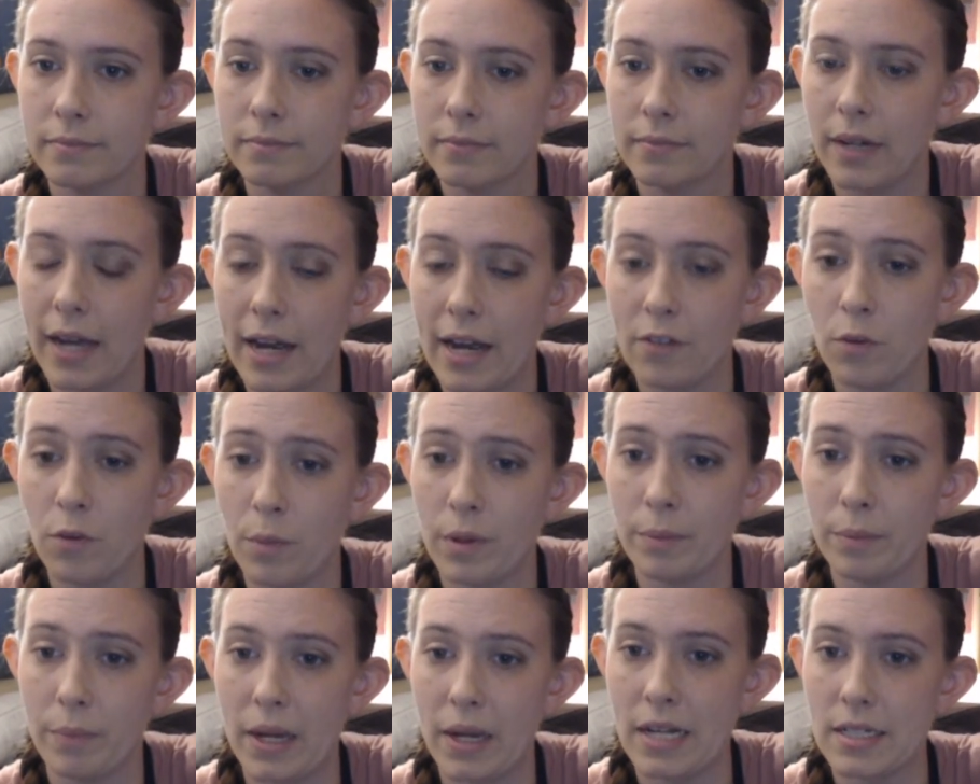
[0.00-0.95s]
haven't
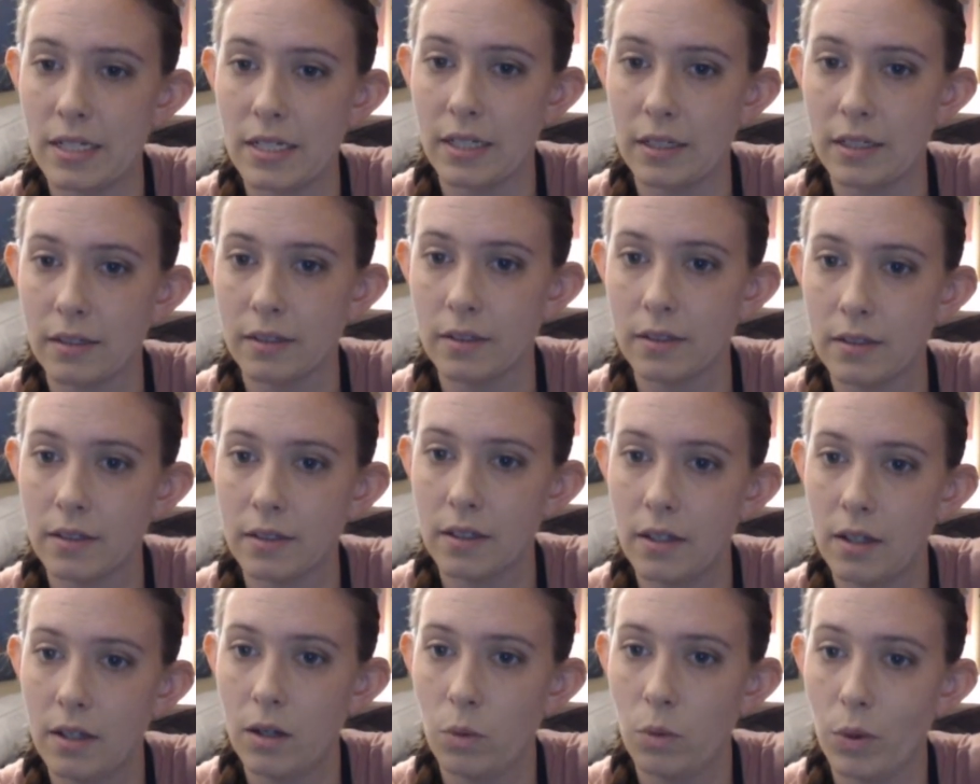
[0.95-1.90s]
been painting
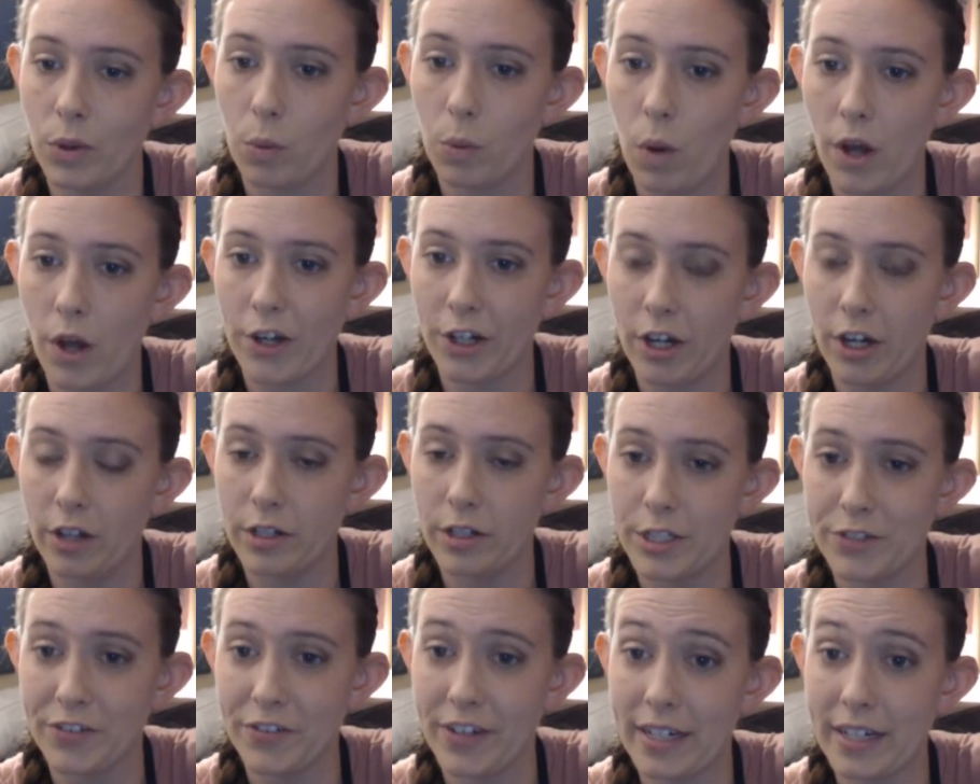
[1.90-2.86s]
with
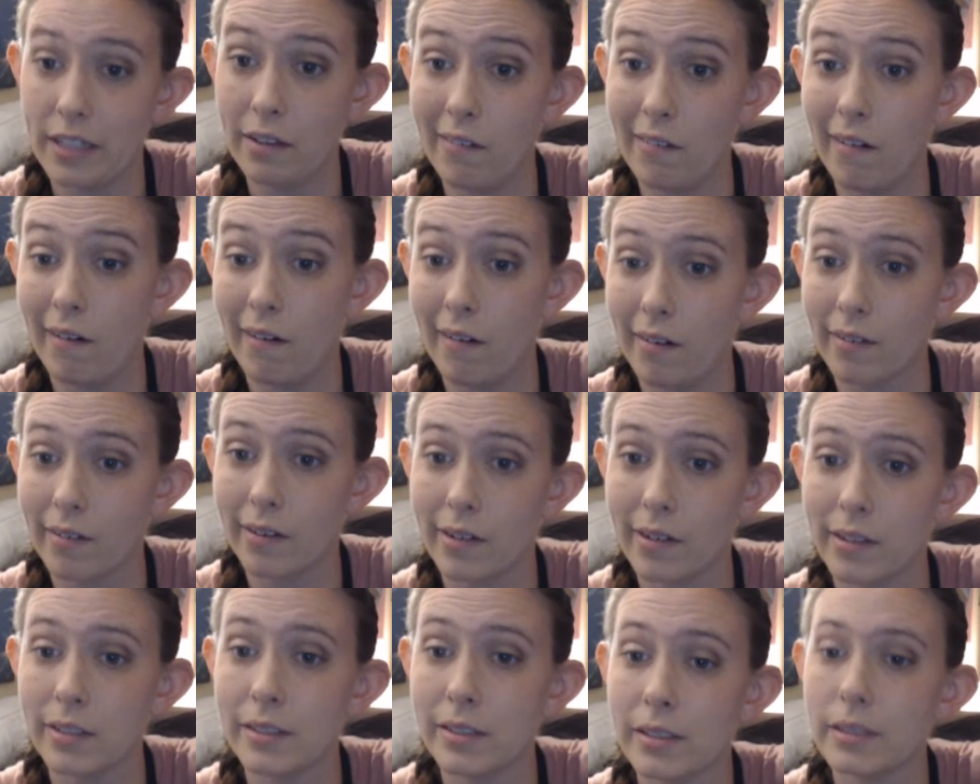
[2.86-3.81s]
watercolors very
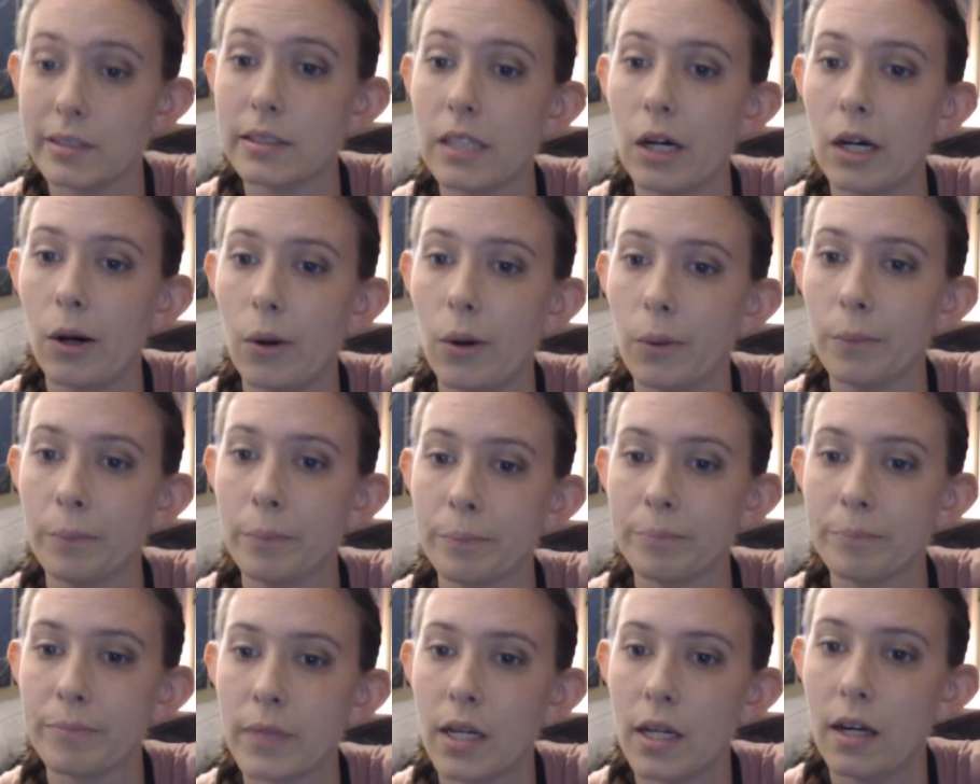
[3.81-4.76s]
long, so
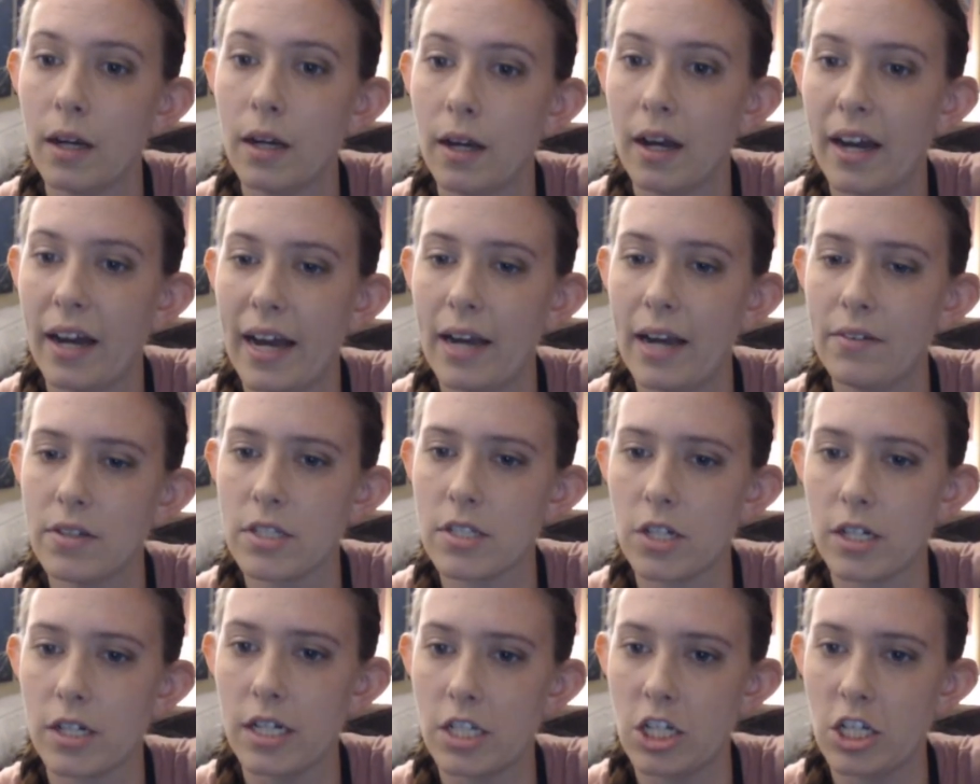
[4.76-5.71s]
I haven't
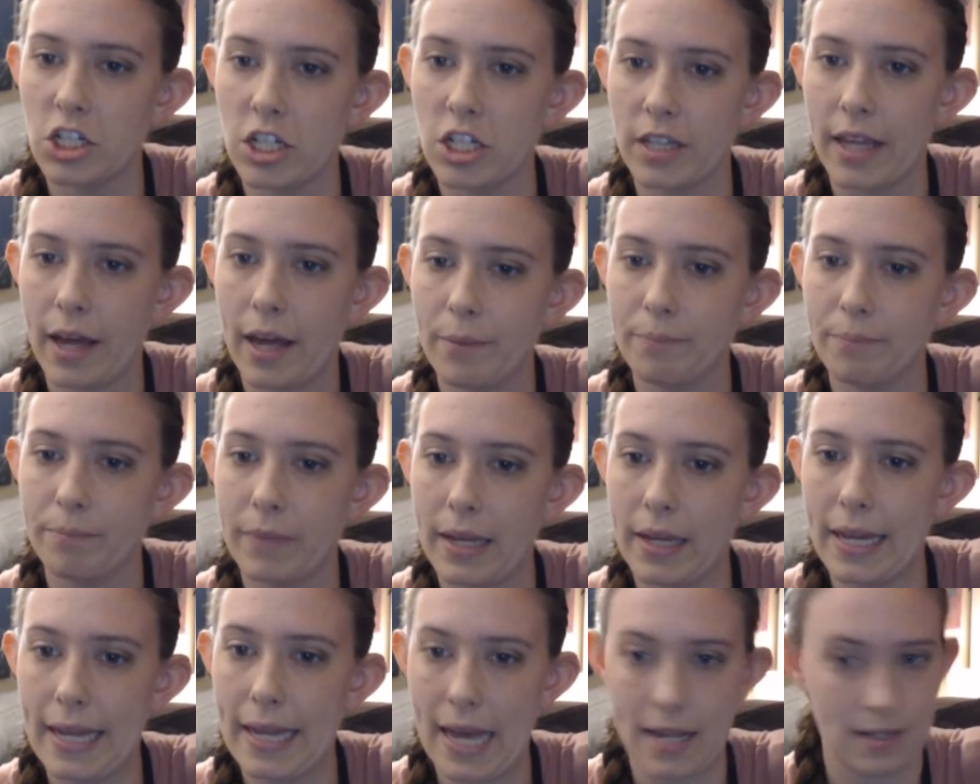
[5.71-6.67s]
started teaching that
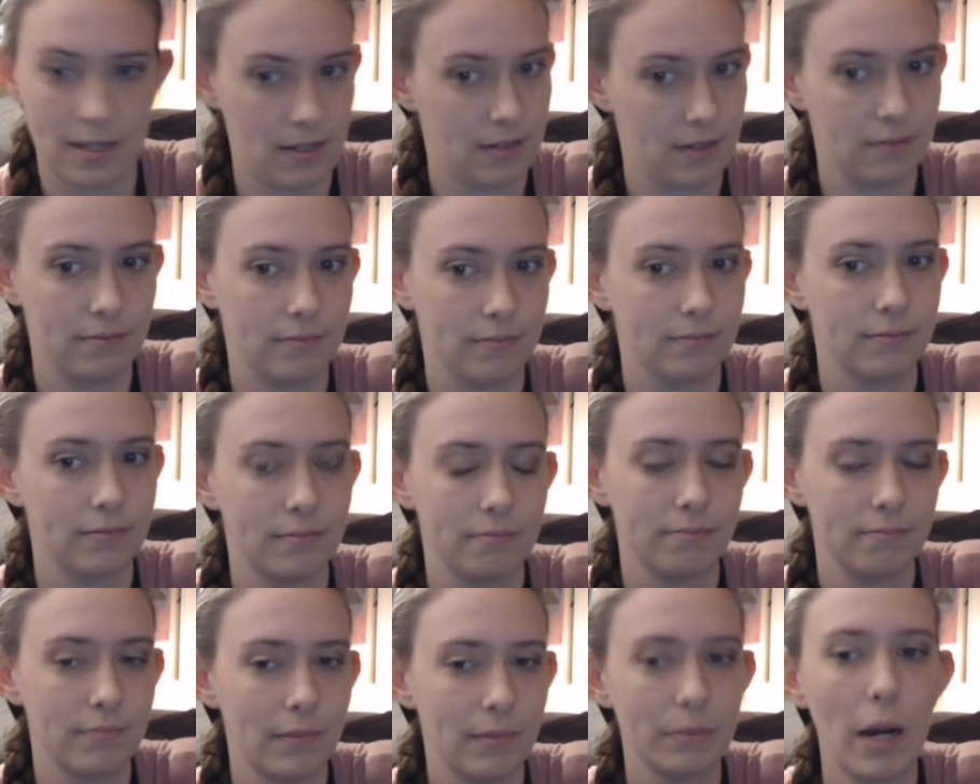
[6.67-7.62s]
yet.
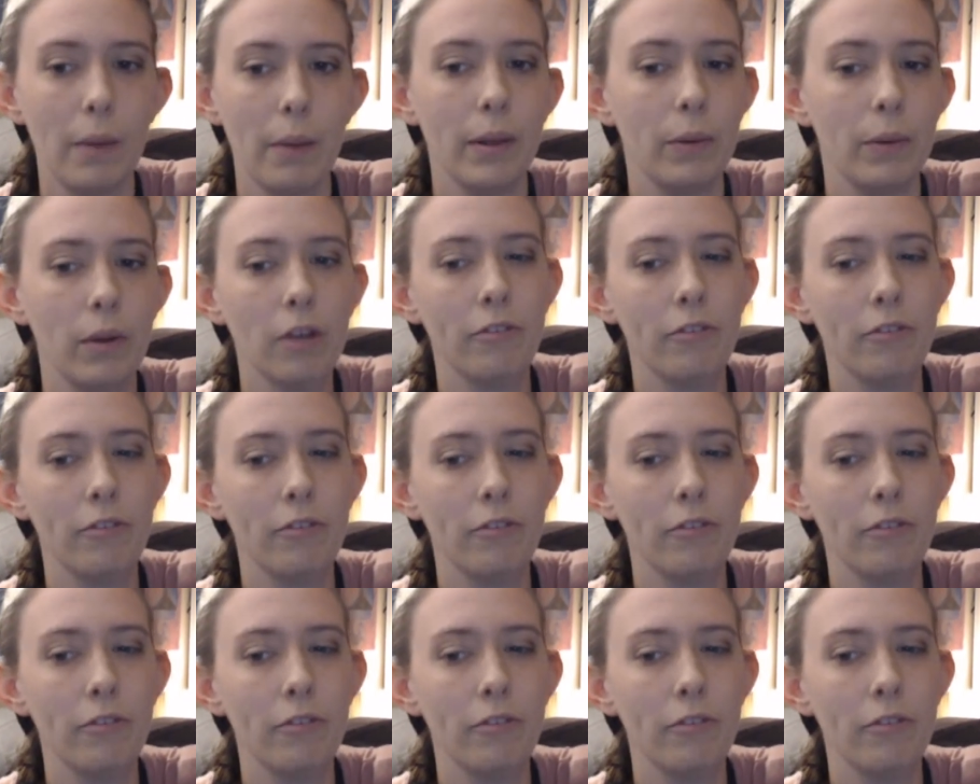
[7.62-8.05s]
Probably will